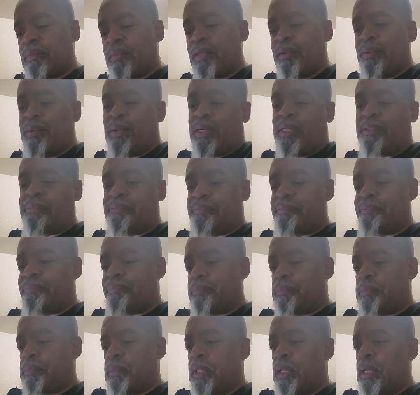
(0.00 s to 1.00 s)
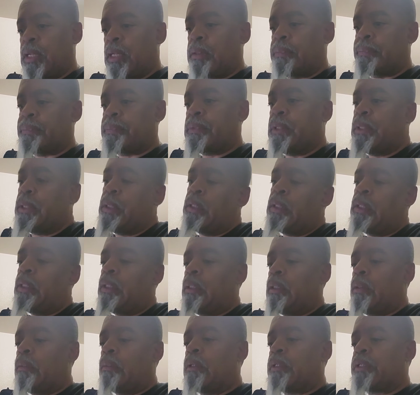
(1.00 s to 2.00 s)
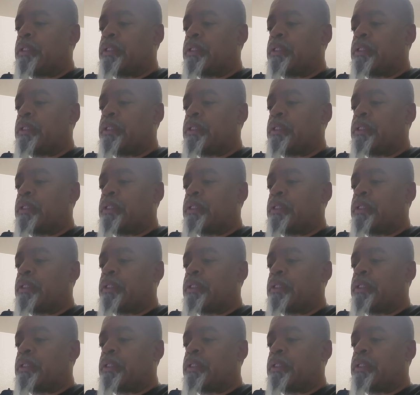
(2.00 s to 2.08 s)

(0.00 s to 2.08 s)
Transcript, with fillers: well, you know, we'll